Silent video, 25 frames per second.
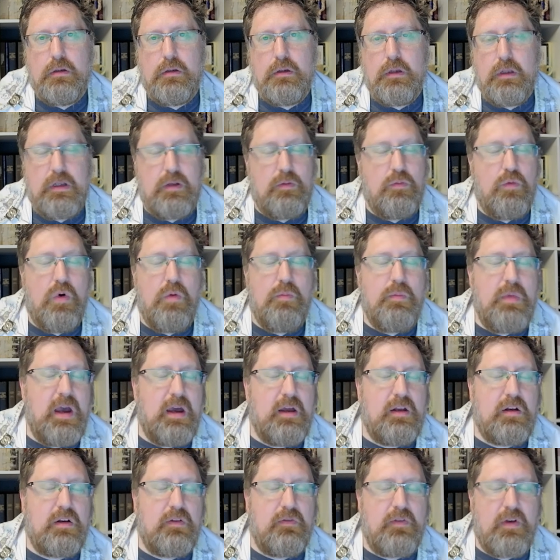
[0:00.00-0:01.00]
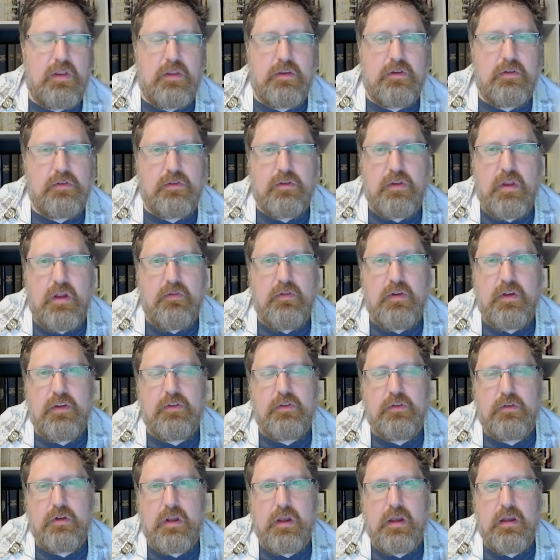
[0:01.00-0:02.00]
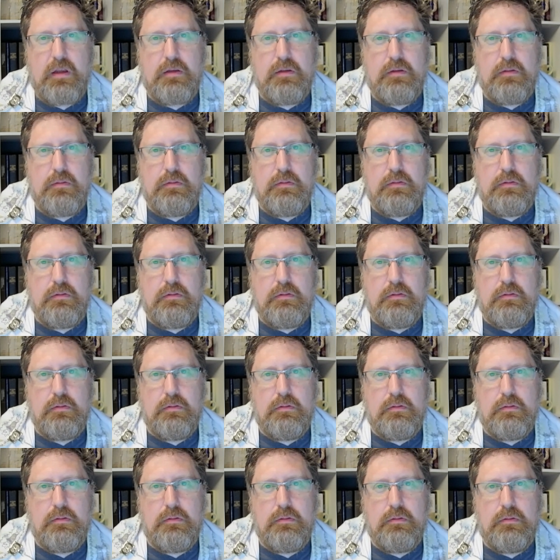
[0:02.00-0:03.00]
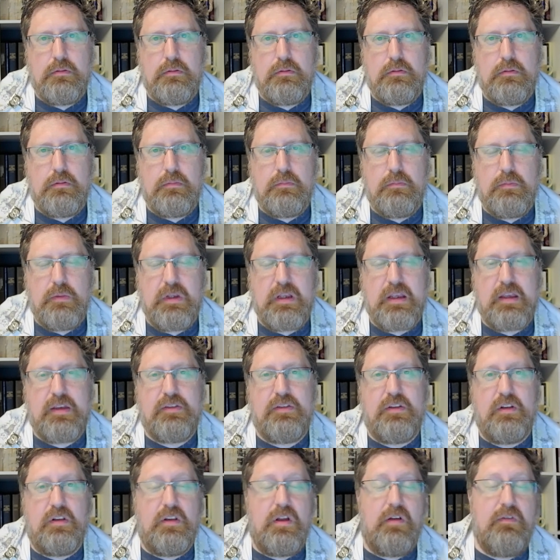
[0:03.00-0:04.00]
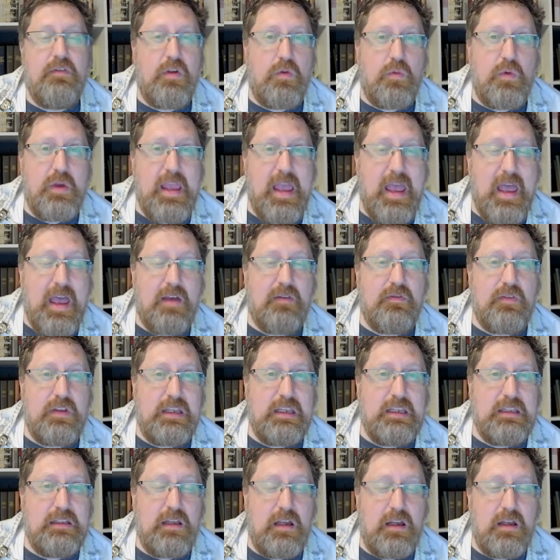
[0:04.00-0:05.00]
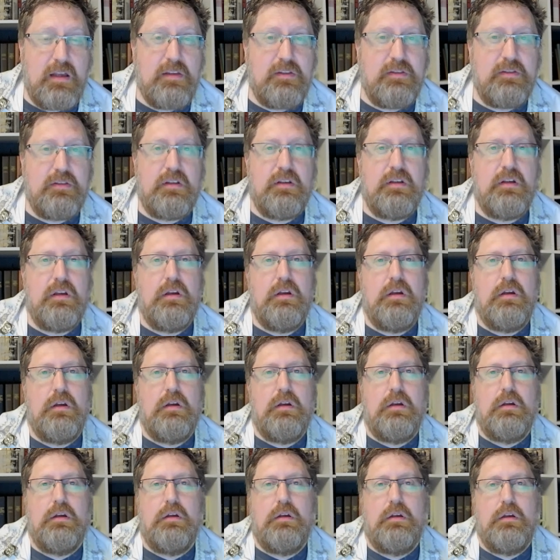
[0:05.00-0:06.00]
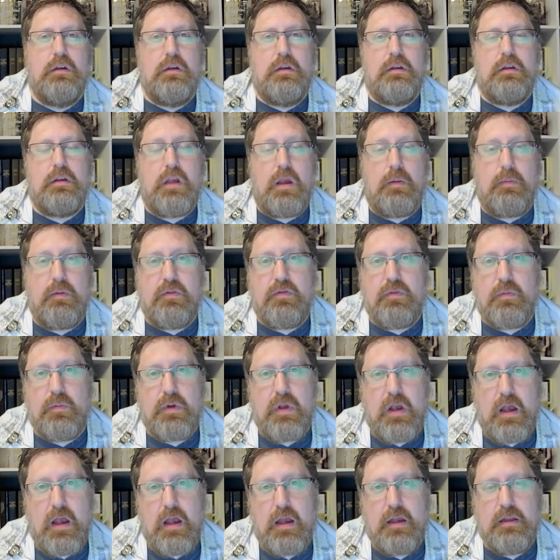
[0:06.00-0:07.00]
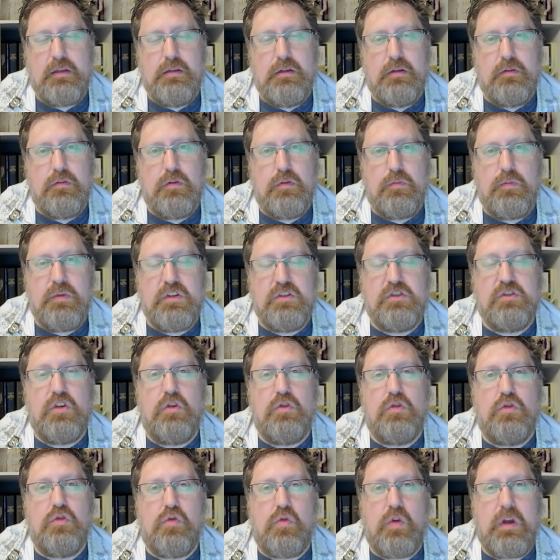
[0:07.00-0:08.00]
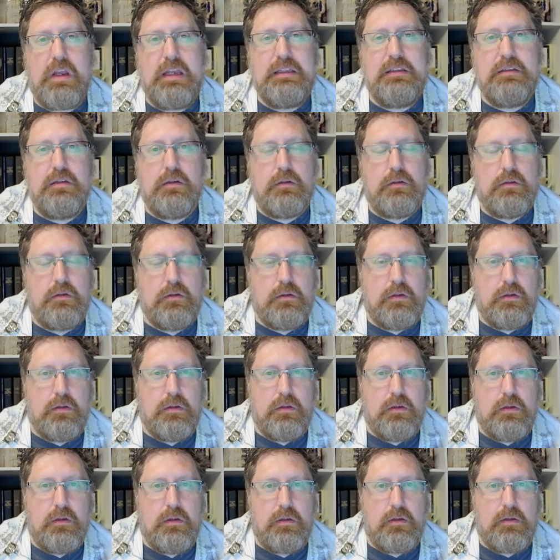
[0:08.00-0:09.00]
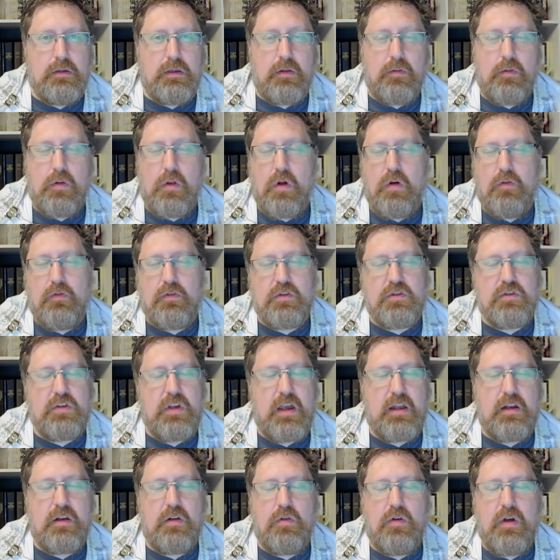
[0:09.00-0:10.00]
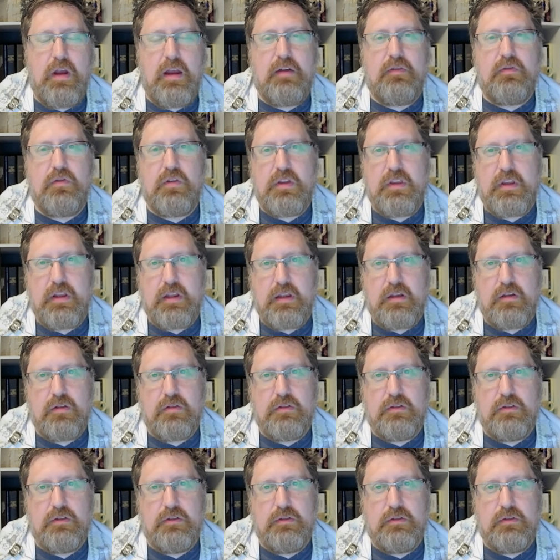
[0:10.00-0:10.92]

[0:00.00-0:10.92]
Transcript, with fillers: And it won't matter if others love us or not, because the love that we have in us, coming from God, will be so great that it will overshadow everything else.